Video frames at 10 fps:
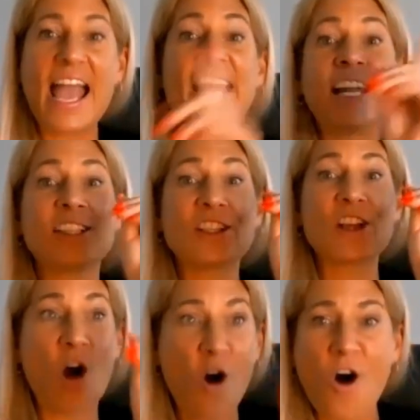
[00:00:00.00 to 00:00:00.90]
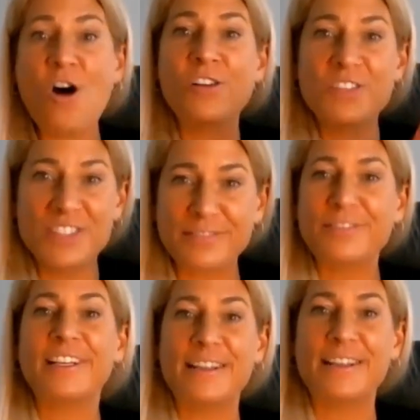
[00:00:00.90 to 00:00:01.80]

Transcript: and it's all different